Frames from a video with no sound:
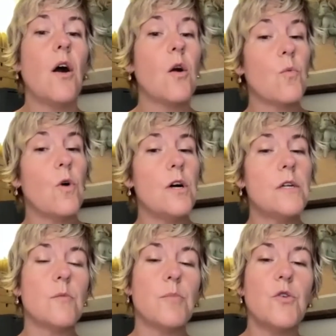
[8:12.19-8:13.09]
Are
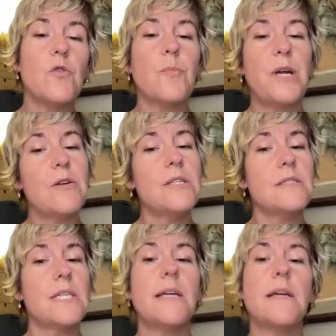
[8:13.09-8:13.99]
one or both
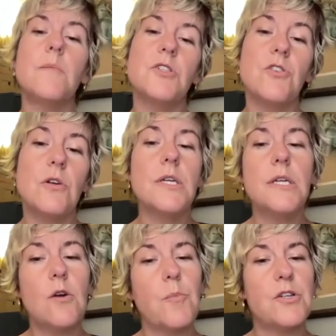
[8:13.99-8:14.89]
parents taking a
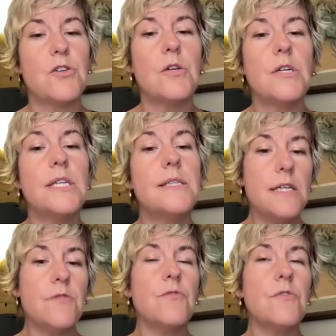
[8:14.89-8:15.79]
maternity or a paternity leave?